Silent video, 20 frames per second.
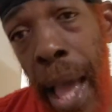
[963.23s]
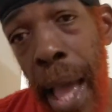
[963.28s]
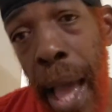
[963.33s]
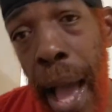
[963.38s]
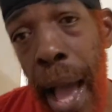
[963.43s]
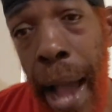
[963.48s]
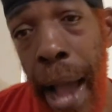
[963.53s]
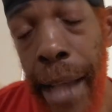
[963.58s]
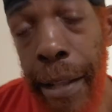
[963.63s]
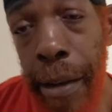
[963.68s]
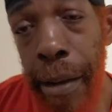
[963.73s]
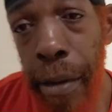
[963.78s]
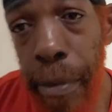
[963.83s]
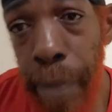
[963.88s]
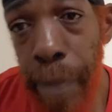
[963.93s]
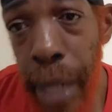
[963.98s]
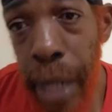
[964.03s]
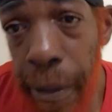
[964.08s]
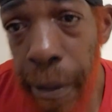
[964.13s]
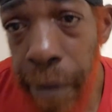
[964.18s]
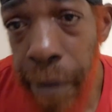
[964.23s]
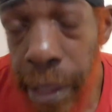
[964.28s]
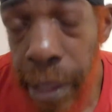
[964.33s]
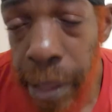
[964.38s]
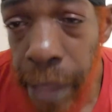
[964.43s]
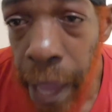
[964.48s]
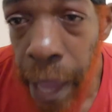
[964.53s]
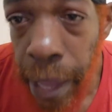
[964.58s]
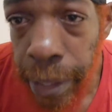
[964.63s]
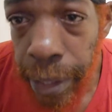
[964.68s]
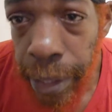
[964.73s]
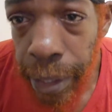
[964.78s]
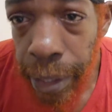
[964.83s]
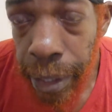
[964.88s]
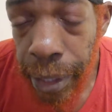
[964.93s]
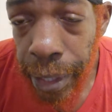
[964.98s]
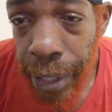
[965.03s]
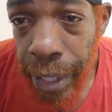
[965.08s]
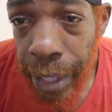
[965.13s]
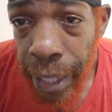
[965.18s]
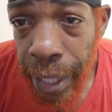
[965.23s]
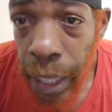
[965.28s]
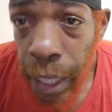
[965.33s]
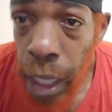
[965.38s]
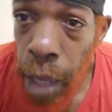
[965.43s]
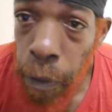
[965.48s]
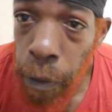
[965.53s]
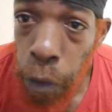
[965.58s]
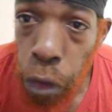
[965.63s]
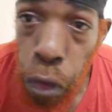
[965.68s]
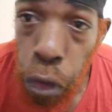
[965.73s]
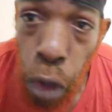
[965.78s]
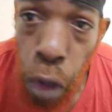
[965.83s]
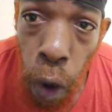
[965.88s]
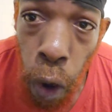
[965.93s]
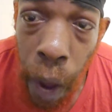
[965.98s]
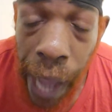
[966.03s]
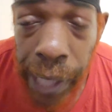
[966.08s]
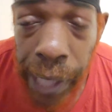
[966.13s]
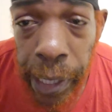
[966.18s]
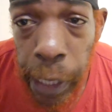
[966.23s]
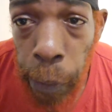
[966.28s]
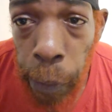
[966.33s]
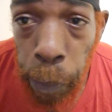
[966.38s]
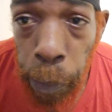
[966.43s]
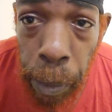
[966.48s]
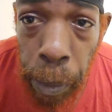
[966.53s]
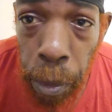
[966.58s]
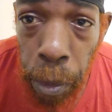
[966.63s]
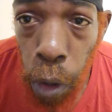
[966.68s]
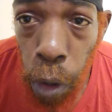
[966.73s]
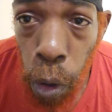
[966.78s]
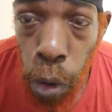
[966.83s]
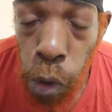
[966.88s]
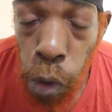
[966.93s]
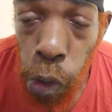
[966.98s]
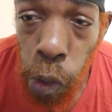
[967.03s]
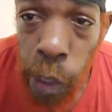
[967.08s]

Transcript: I don't believe in death, even though I see people go to